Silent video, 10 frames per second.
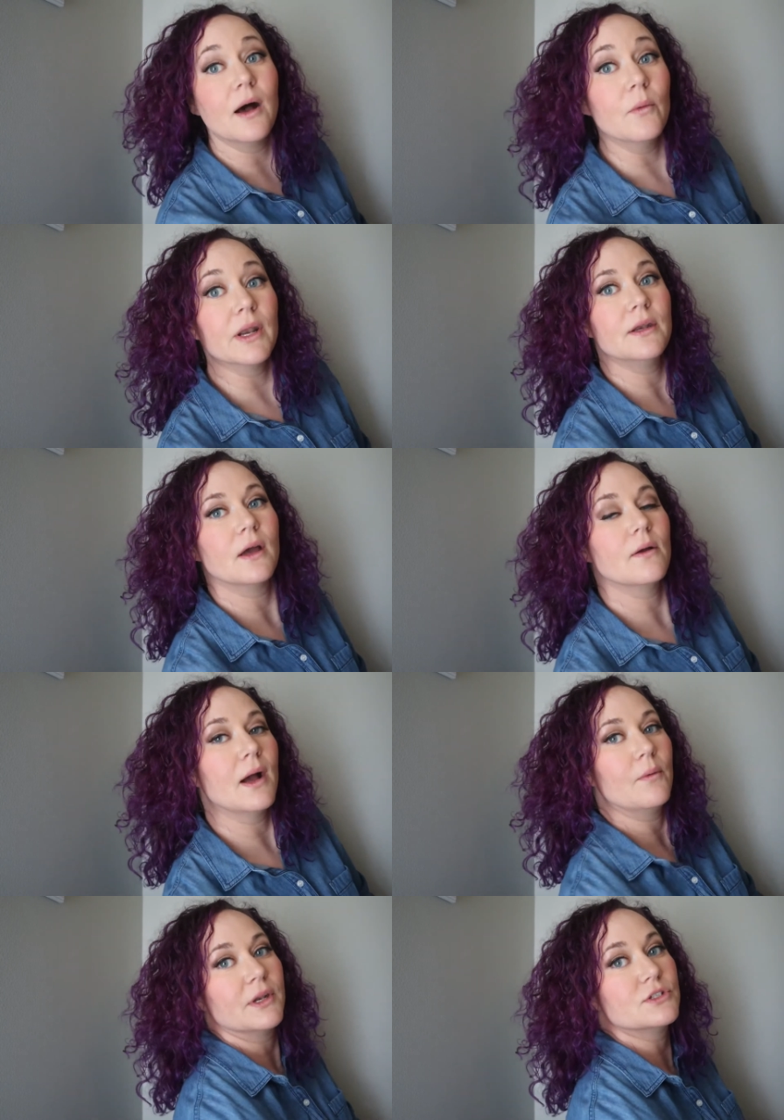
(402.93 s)
I want to know,
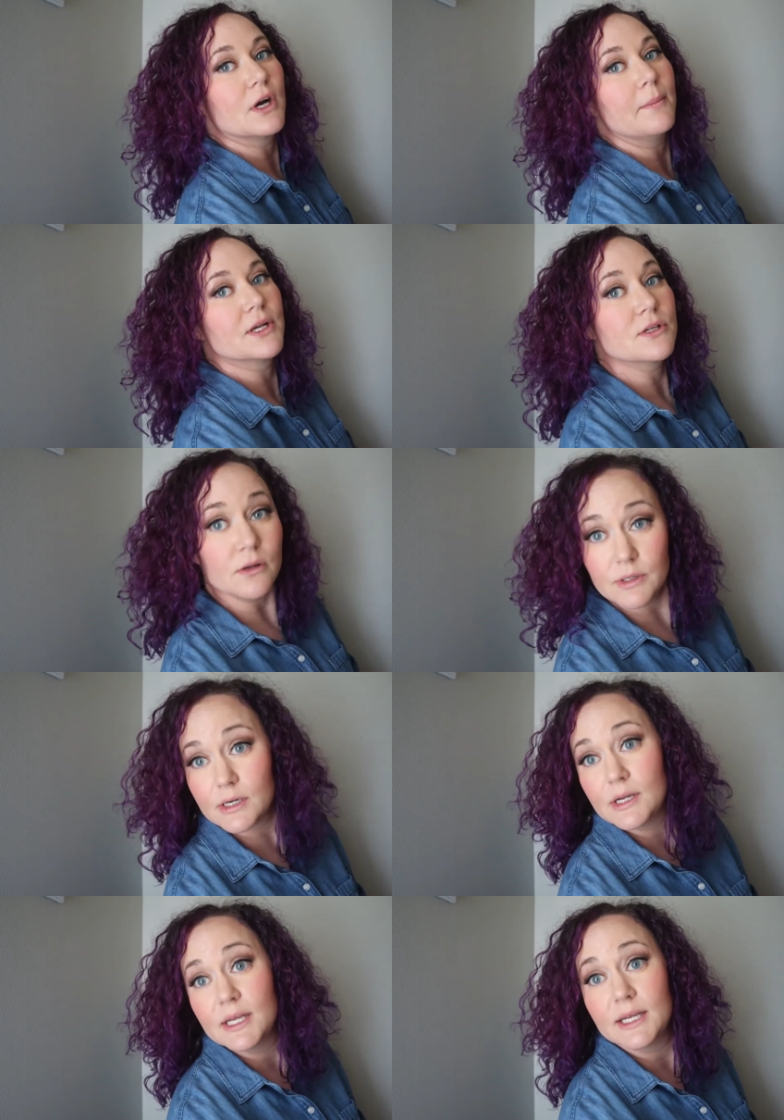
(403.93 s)
I want to drop my shoulder